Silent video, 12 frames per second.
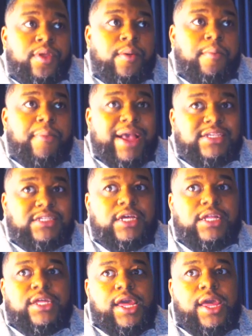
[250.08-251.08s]

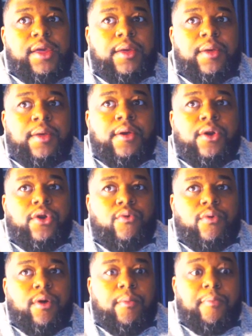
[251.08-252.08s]
basically
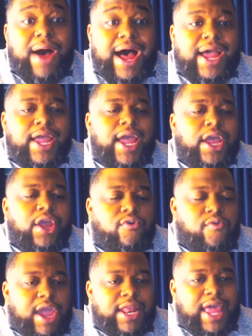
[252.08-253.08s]
buy and
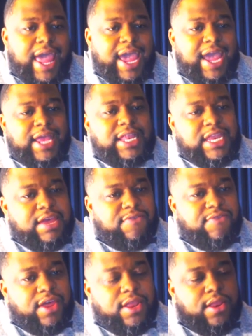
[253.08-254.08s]
create a
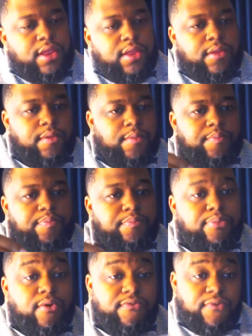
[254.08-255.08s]
dividend
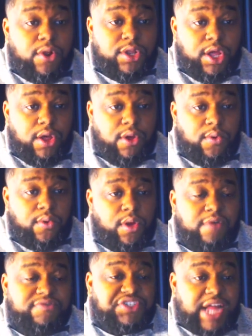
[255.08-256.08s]
portfolio
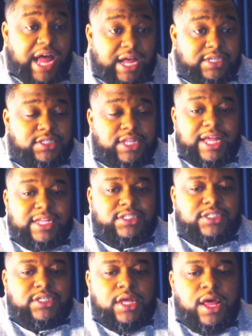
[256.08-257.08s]
of stocks
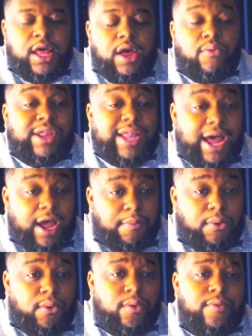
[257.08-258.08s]
that's
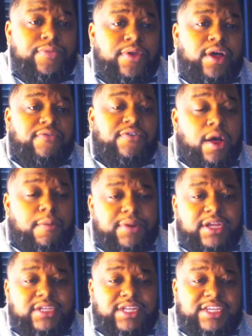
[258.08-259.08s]
reliable, of
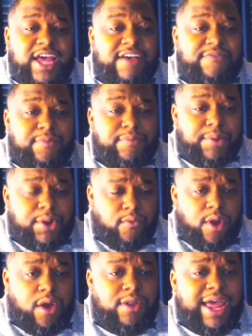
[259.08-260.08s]
companies that have been
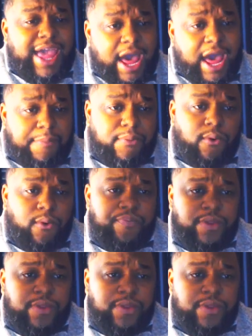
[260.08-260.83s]
around, like Apple,